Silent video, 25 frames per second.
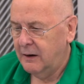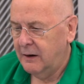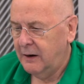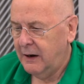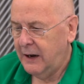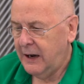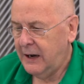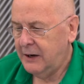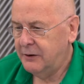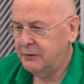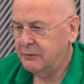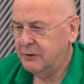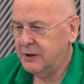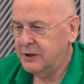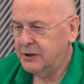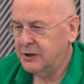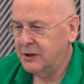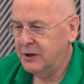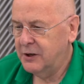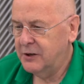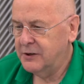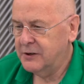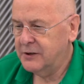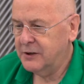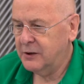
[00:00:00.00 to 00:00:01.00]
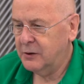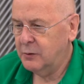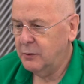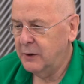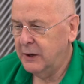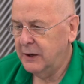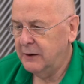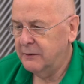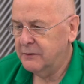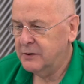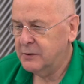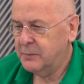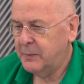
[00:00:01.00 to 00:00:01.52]
and returns the queen
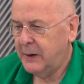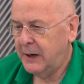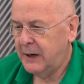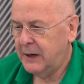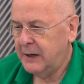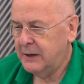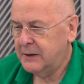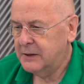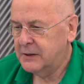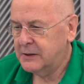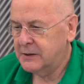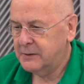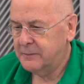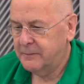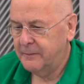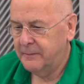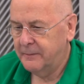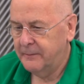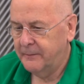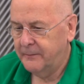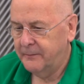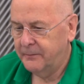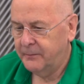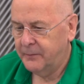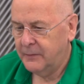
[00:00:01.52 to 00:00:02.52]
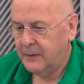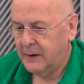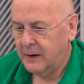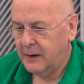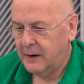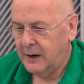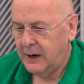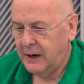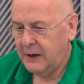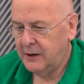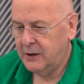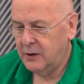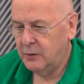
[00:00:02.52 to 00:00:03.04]
of spades.
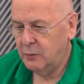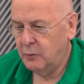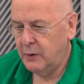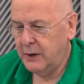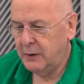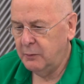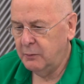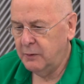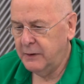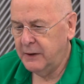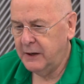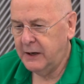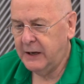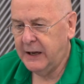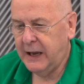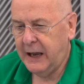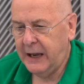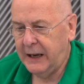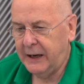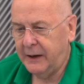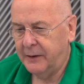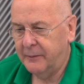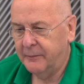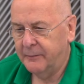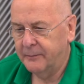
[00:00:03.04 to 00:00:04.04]
And you win with the king.